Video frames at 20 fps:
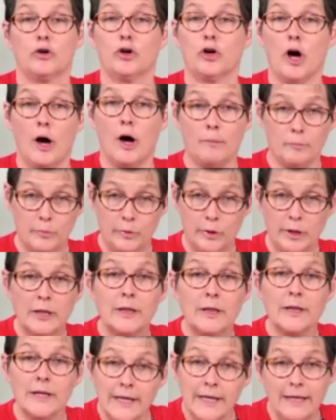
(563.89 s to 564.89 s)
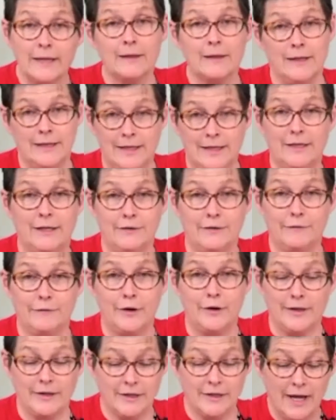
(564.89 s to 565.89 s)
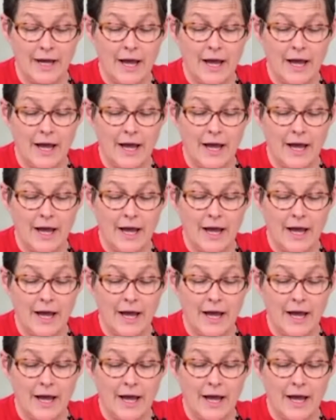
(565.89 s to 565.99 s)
completely different.